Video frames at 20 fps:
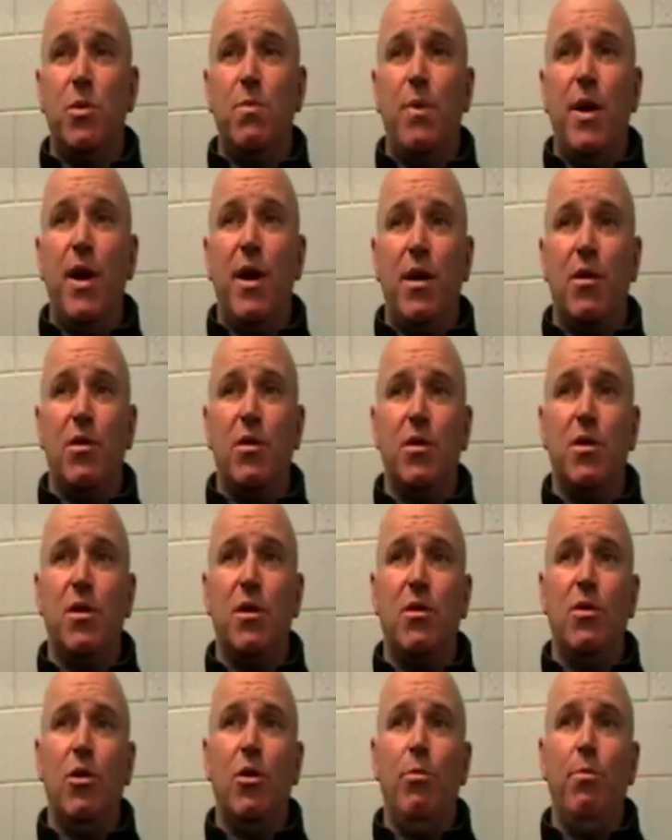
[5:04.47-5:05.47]
spread across the
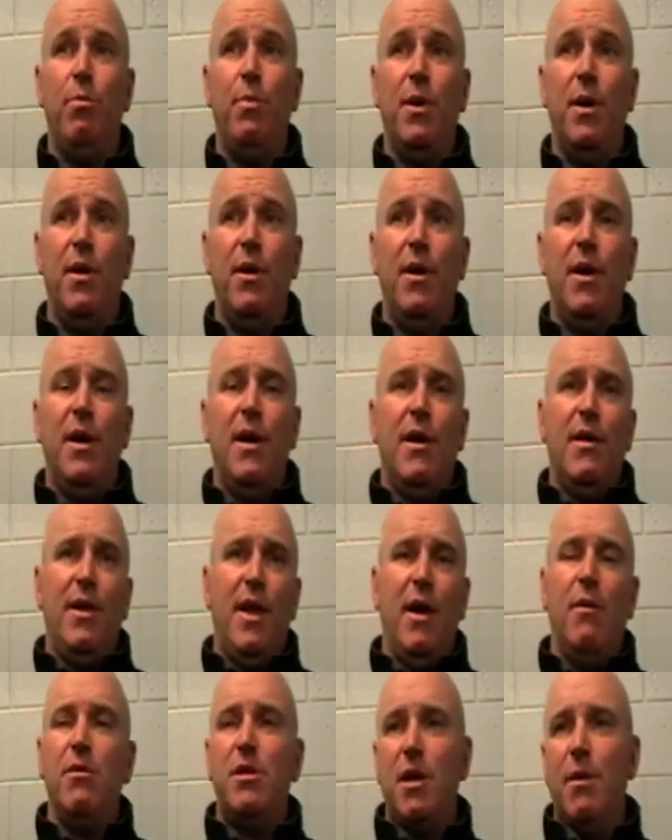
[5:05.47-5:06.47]
group, but
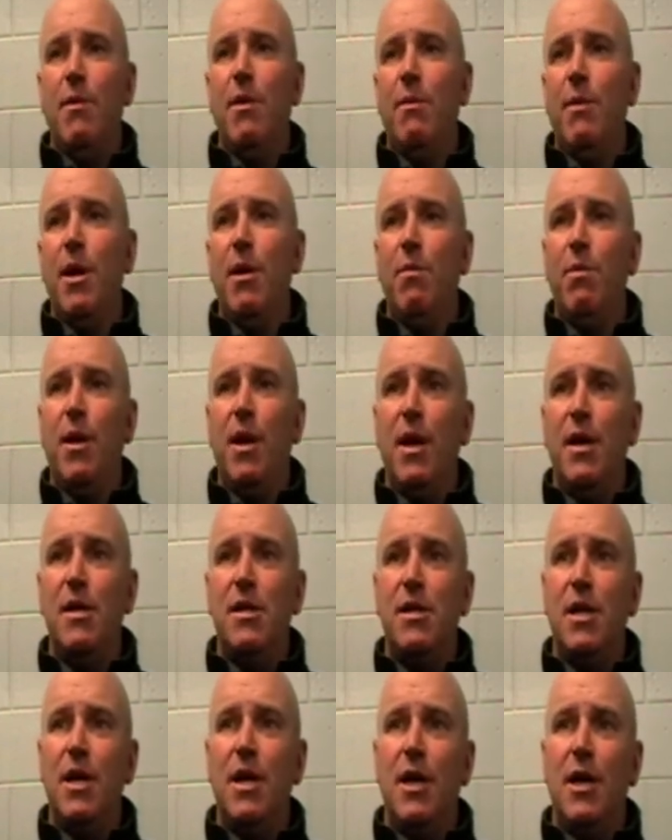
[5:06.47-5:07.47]
they were some of the better
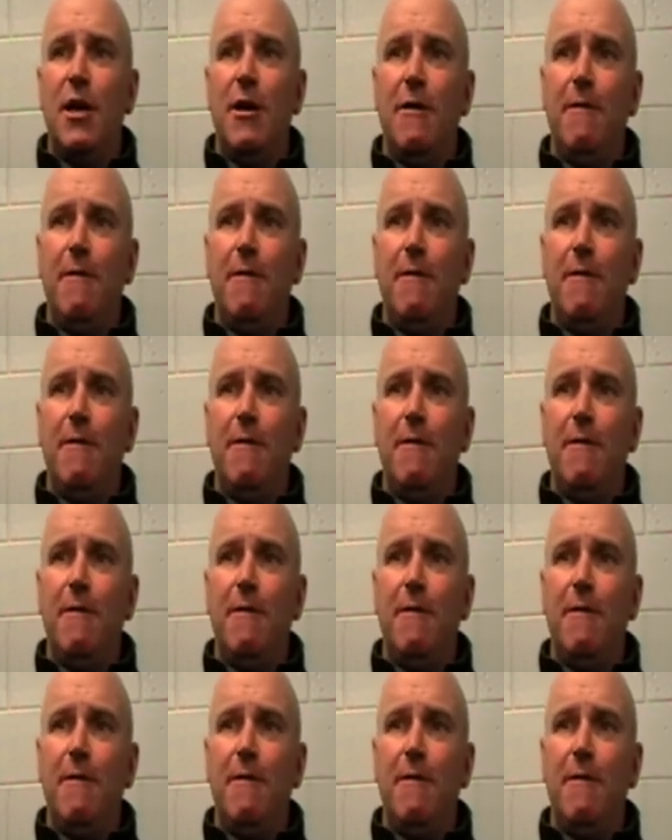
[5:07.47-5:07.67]
players there.